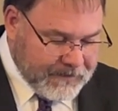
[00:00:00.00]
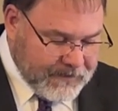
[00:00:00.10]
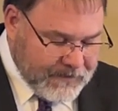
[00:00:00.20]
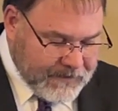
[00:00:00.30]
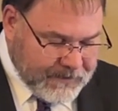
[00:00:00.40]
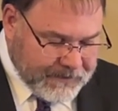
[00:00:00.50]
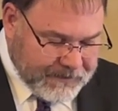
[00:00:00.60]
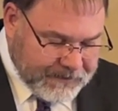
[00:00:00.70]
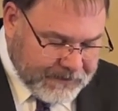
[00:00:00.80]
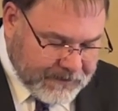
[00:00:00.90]

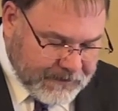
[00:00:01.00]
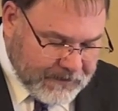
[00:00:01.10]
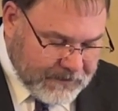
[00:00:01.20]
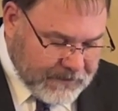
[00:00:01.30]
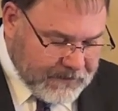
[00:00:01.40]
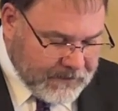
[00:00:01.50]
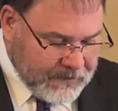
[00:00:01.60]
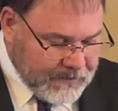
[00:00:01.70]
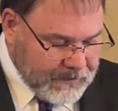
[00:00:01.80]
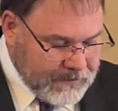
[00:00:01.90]

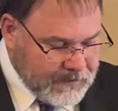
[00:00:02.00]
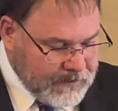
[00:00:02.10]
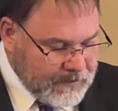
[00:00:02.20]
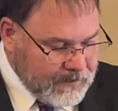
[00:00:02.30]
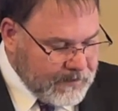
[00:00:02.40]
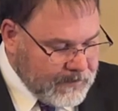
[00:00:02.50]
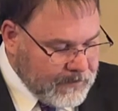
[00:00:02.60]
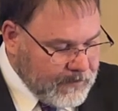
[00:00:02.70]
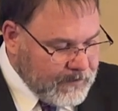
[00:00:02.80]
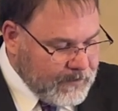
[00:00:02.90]

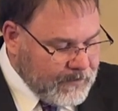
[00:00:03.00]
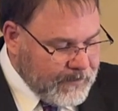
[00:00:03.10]
Nothing is said.